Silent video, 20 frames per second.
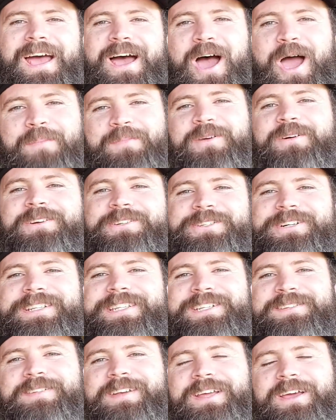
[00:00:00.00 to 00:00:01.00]
Hope you enjoyed
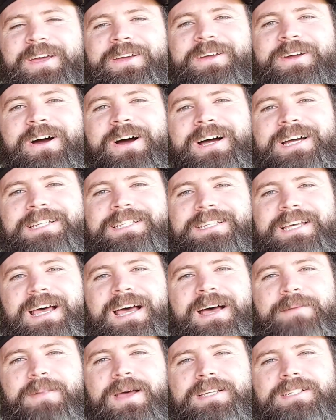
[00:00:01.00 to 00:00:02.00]
this video, guys.
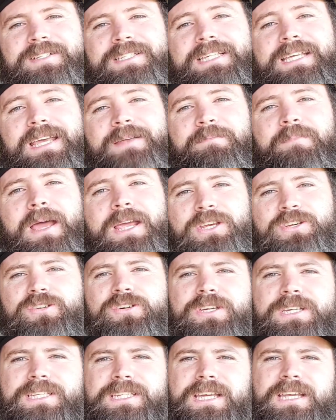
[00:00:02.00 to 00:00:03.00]
As I said, make sure
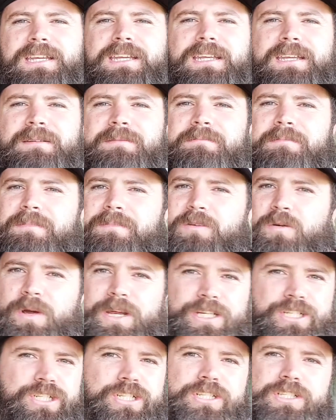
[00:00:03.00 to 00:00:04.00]
you send in
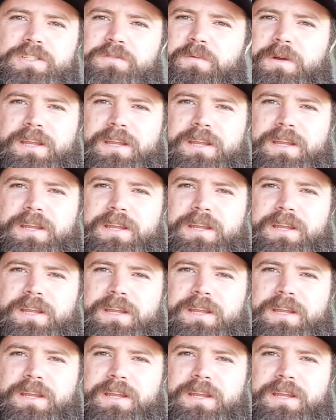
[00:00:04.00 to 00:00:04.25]
questions.